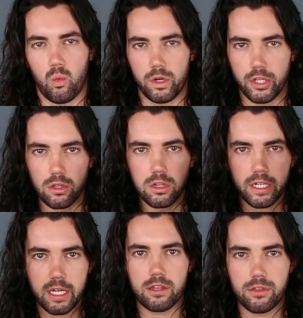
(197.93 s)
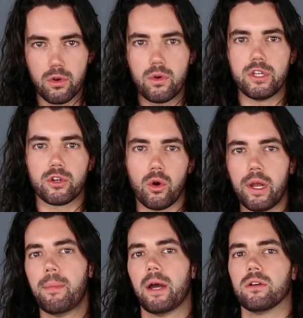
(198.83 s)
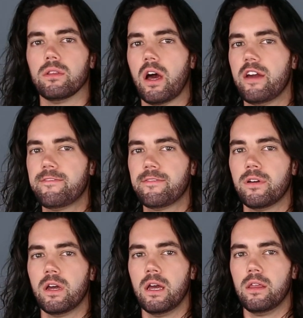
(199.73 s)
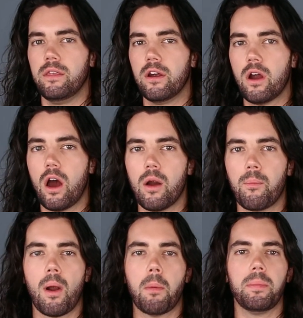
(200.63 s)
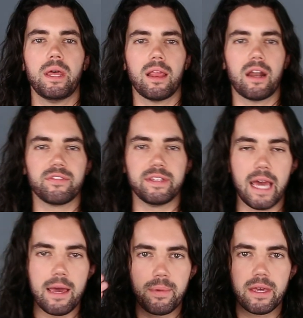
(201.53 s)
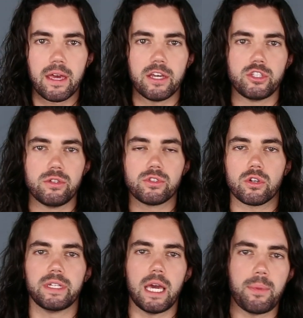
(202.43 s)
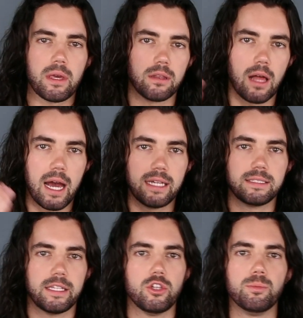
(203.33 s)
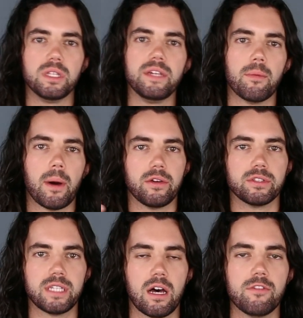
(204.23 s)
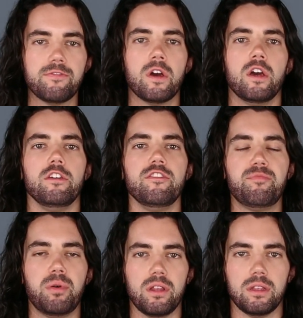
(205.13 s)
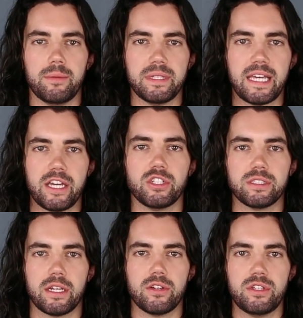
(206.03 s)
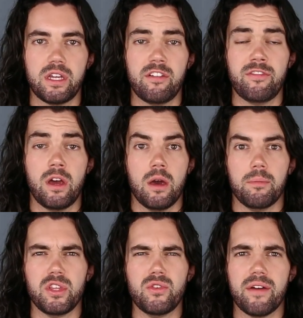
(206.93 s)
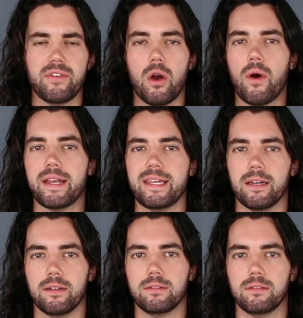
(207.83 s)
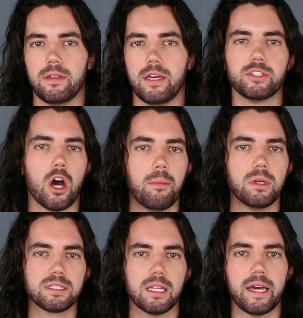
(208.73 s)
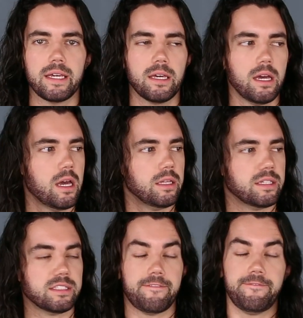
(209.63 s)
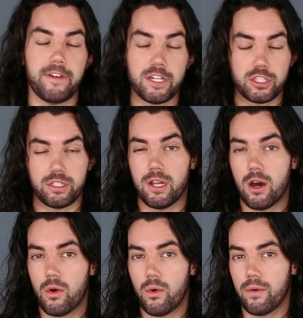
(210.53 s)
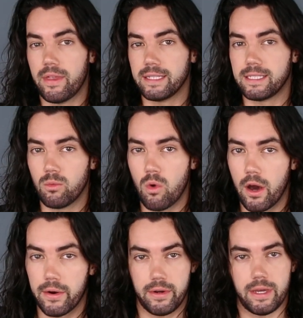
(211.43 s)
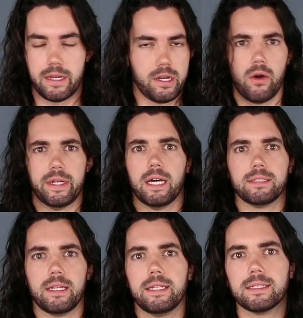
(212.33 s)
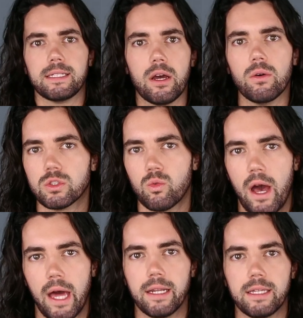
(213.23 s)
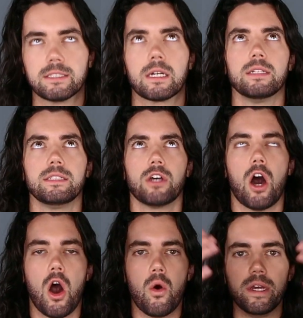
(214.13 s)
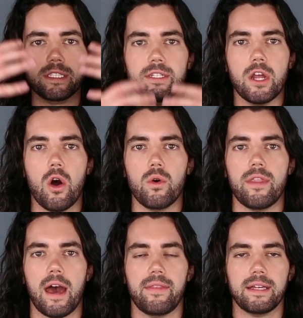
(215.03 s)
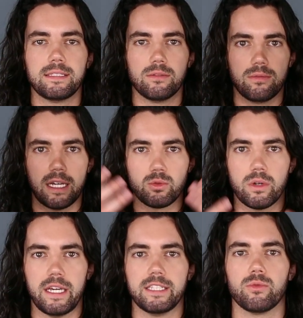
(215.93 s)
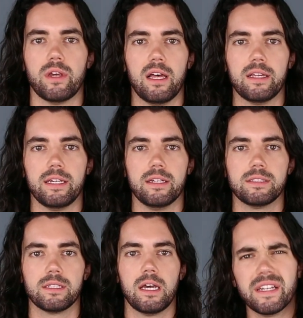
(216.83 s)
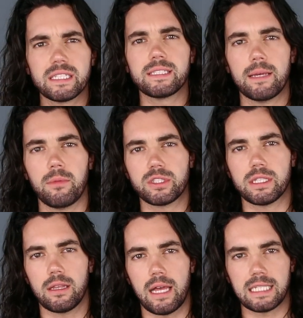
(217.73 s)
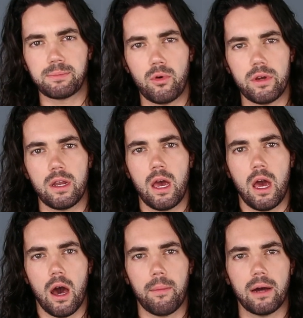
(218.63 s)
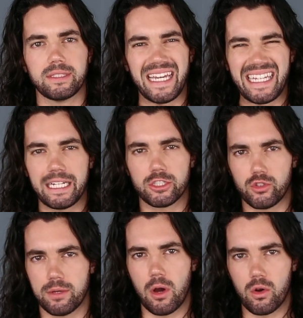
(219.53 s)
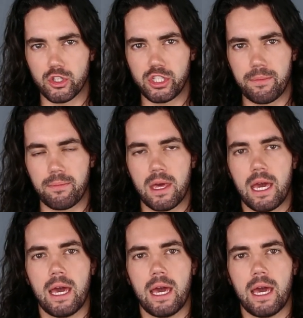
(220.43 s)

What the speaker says: When you're looking through and you're going about your life, there are probably a lot of gaping issues or gaping lies that you believe about yourself. You've put limitations on yourself, but you have no idea. It's almost like, does a fish know that it's in water? No, it doesn't. It doesn't know it's wet. It's because it's always known that. That's what its reality is. This is similar to the last point about taking extreme ownership.